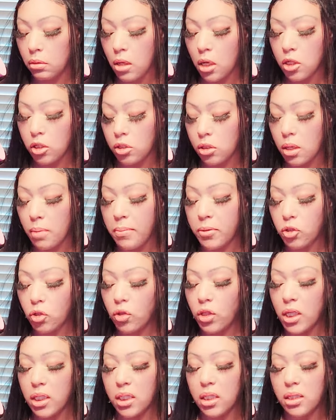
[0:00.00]
Some,
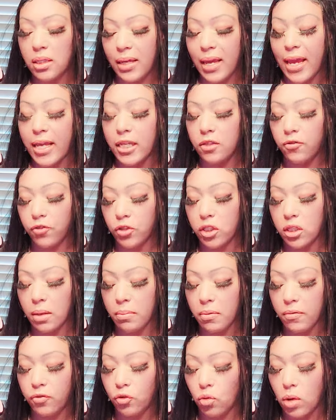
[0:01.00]
so this is the case for
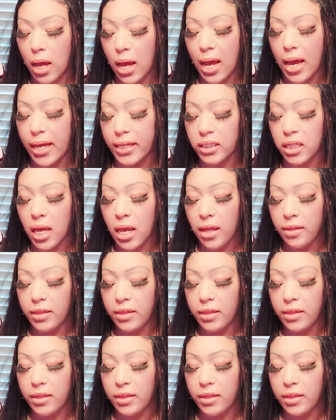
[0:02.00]
some of you guys